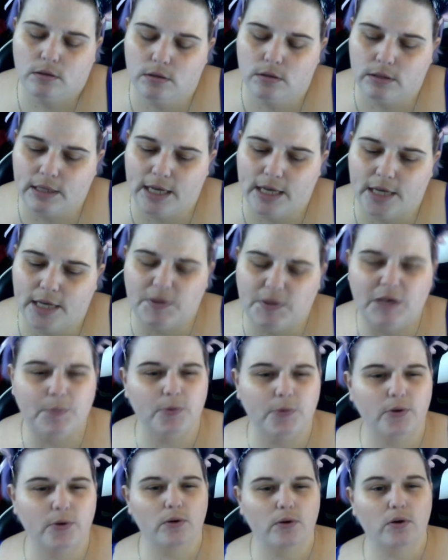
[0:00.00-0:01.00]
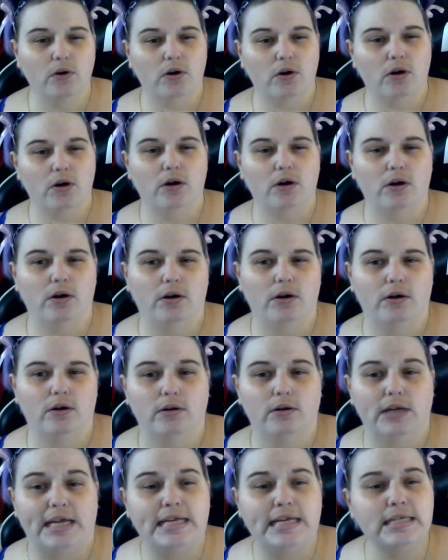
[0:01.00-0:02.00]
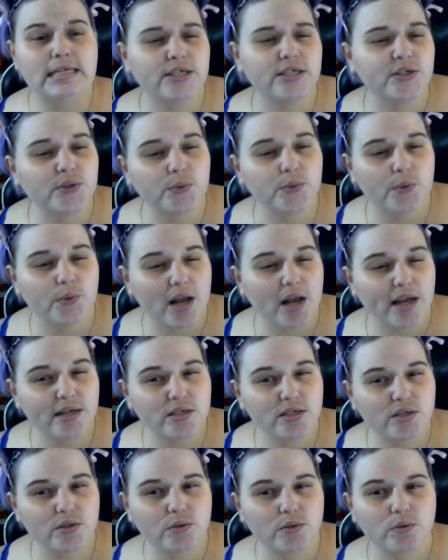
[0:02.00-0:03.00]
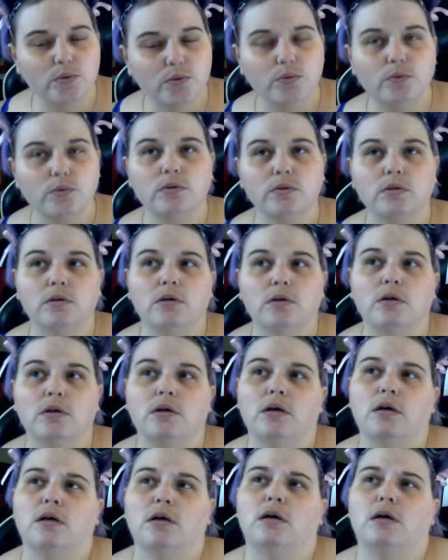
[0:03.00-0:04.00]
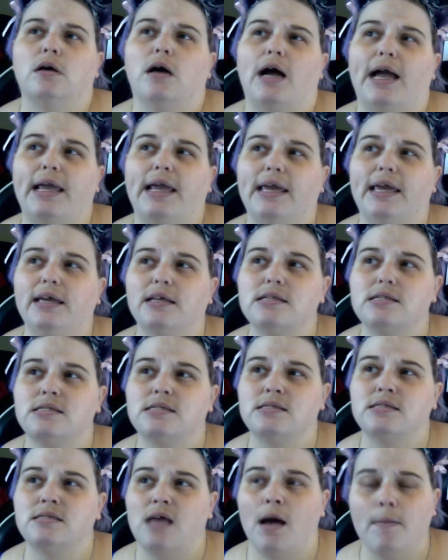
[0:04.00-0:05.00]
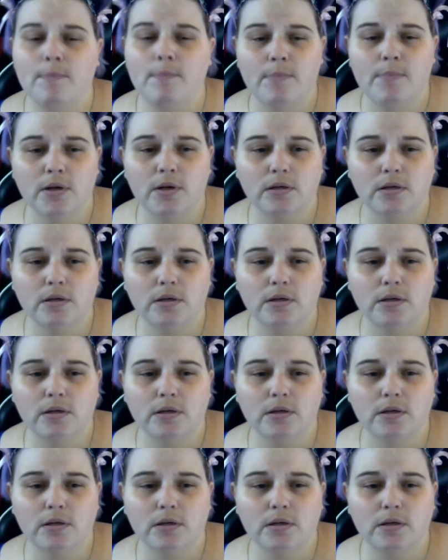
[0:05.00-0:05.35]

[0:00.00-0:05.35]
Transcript: like people are into what I do. I get some